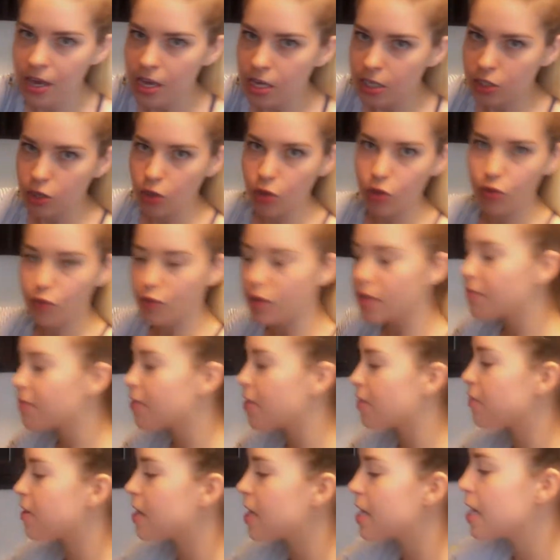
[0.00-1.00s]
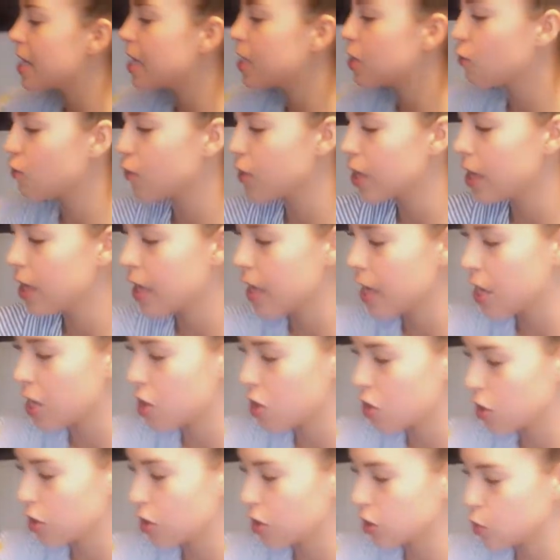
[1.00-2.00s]
so 350 is really
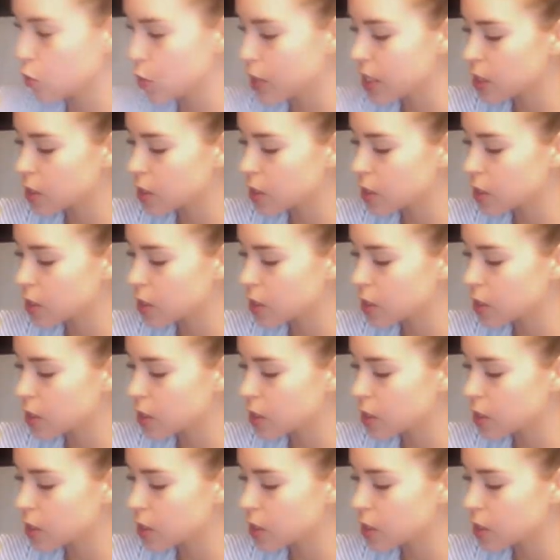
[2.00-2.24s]
your sweet